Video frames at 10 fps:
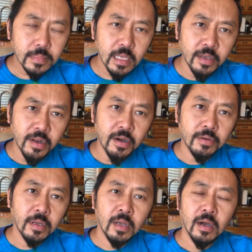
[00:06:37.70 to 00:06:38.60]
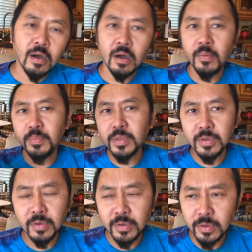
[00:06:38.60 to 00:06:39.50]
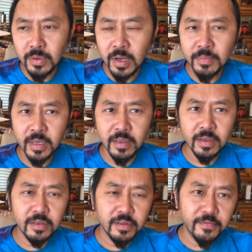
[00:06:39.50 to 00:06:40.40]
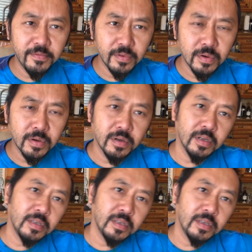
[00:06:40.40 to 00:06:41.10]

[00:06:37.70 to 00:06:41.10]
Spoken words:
You know, oh boo, I'm getting a divorce.